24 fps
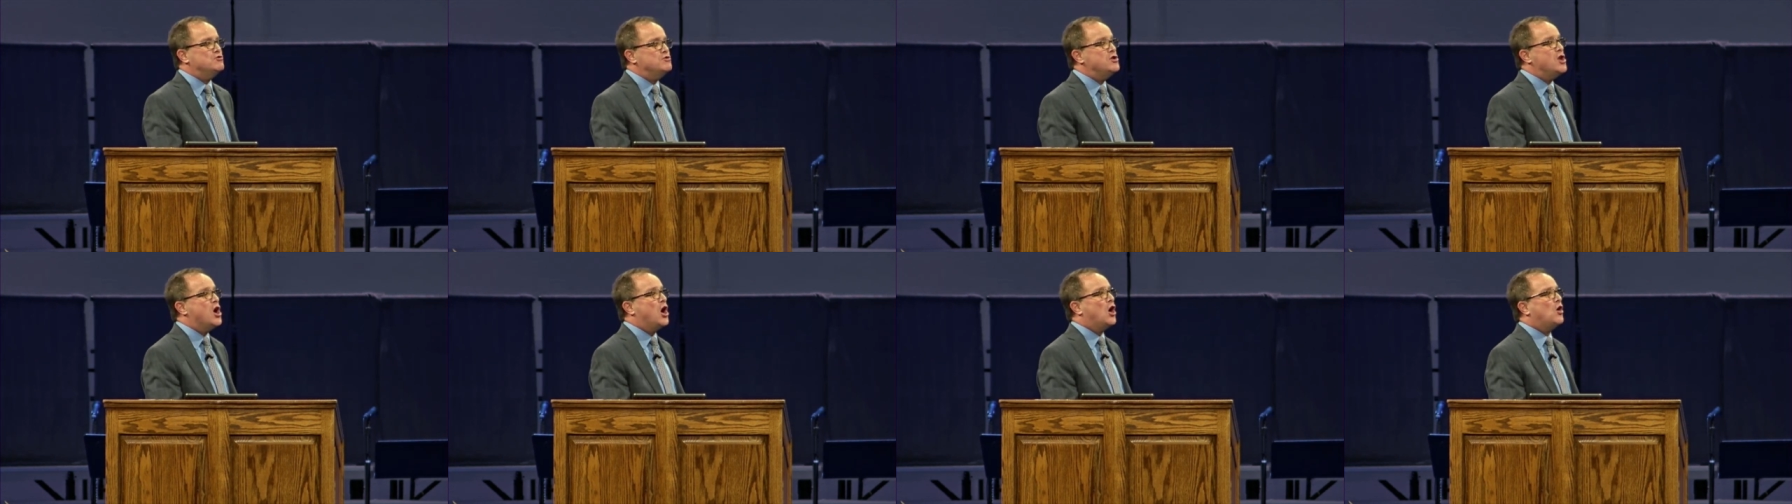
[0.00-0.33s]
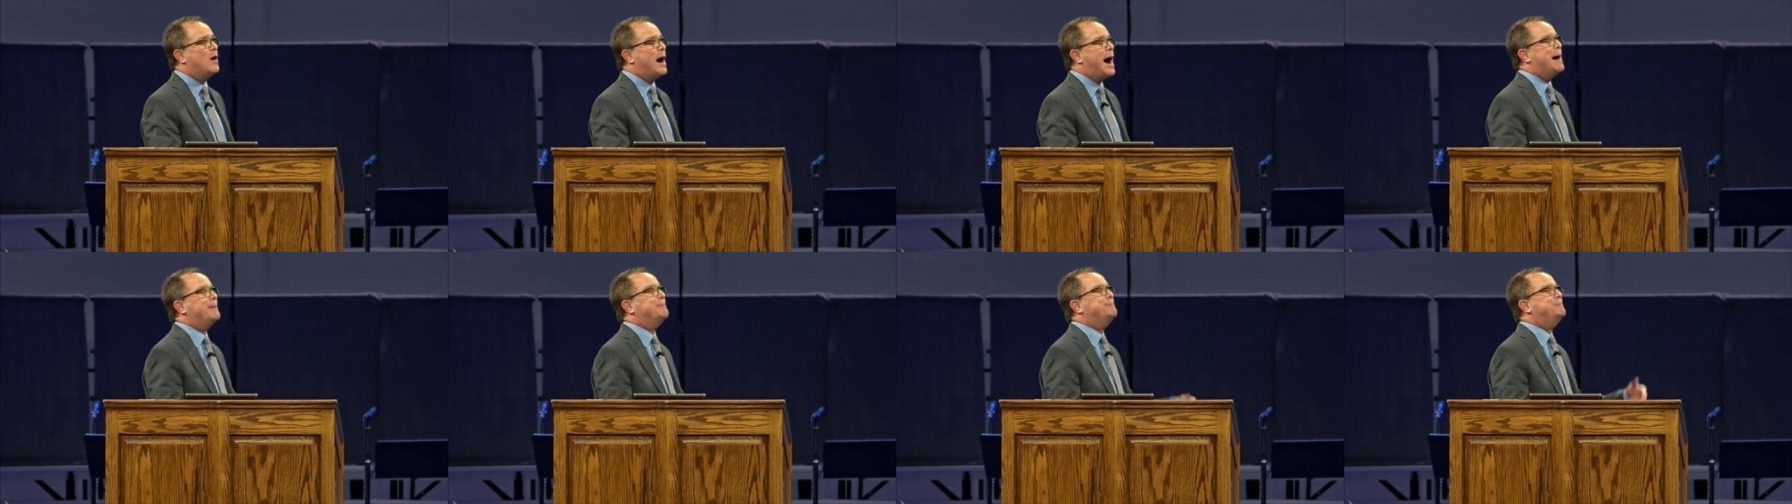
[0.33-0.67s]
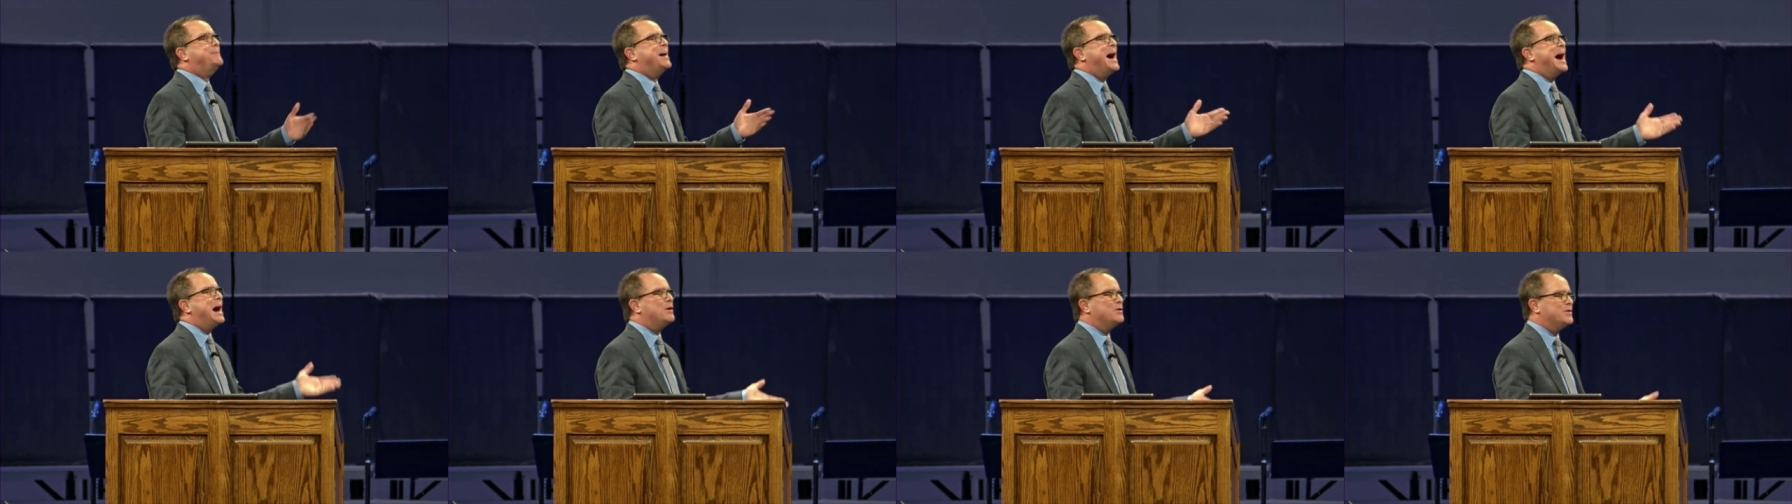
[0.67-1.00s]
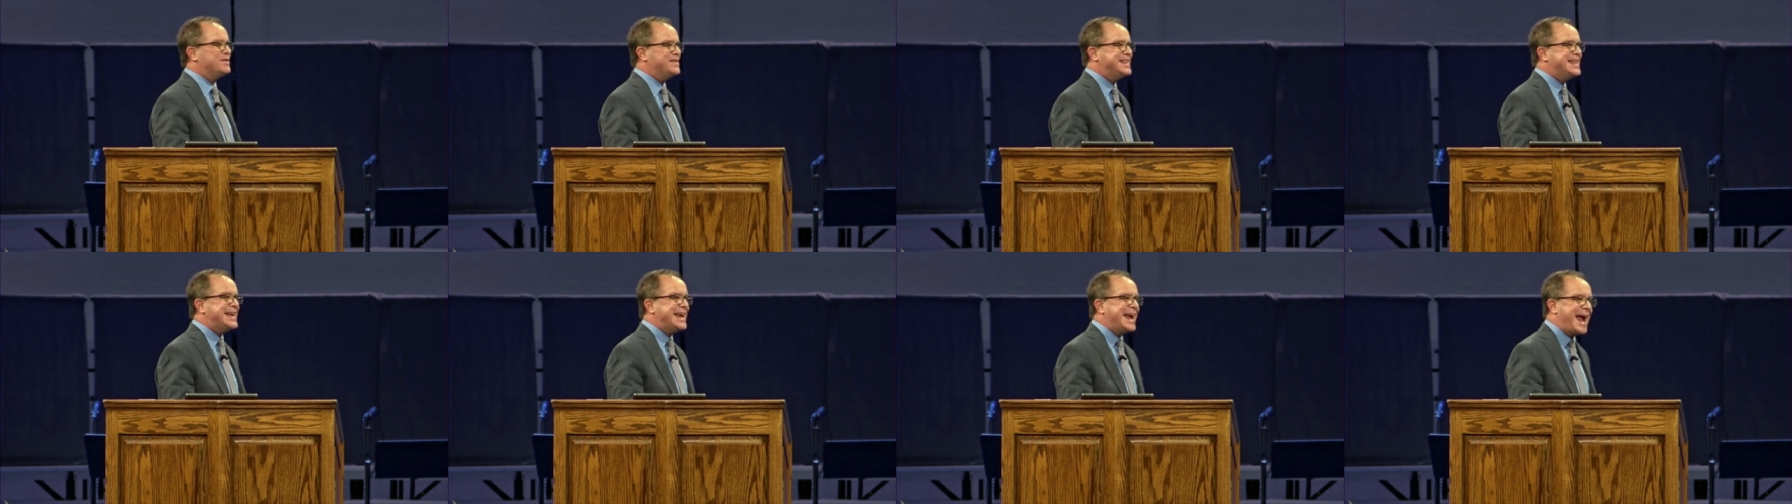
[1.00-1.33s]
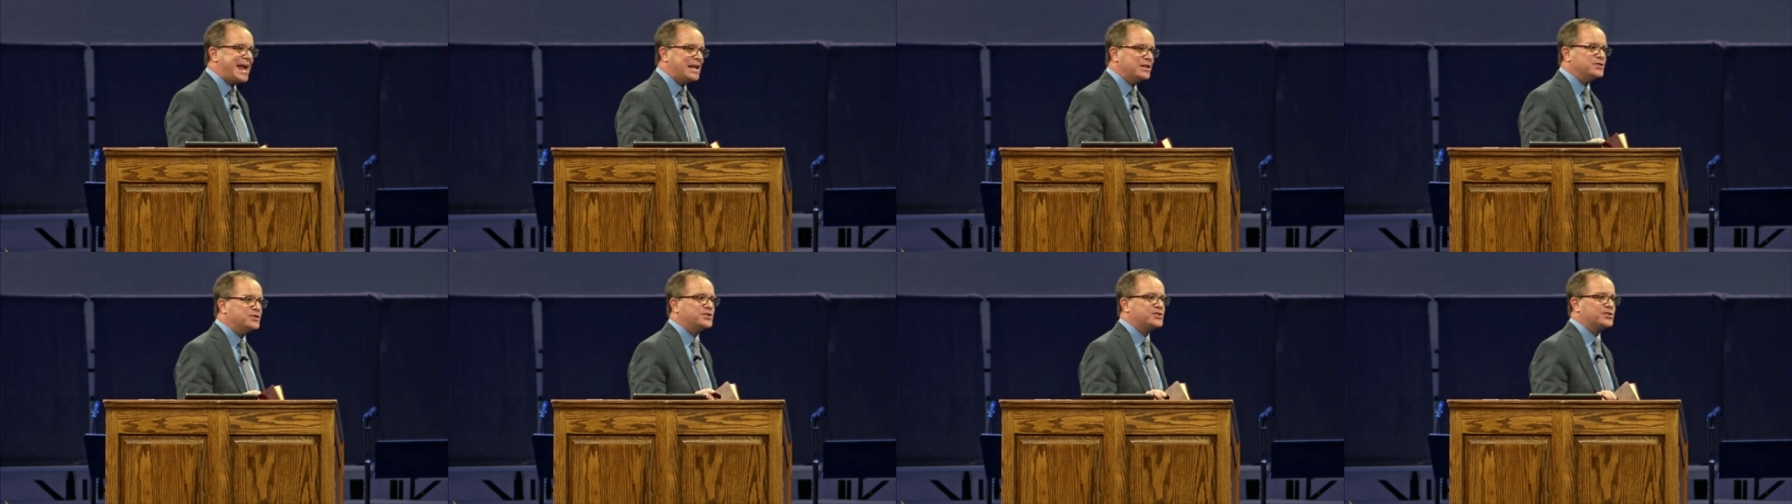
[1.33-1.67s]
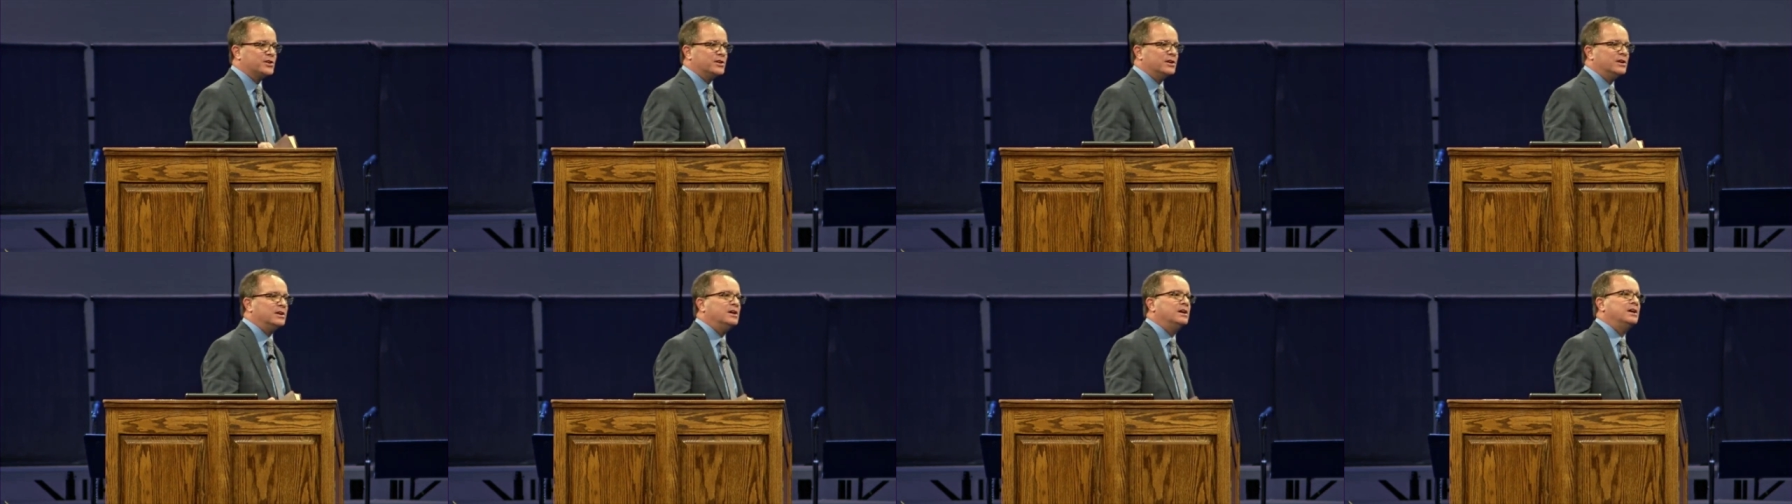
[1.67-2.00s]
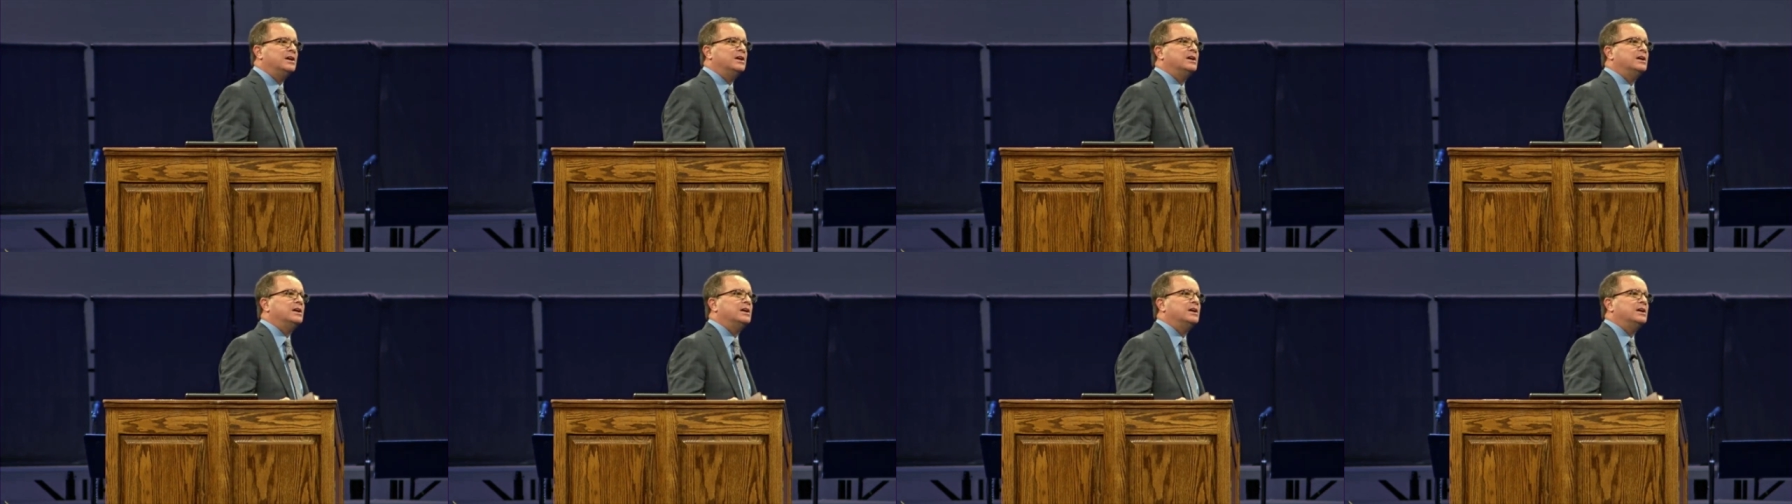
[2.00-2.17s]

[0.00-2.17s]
know about the answer.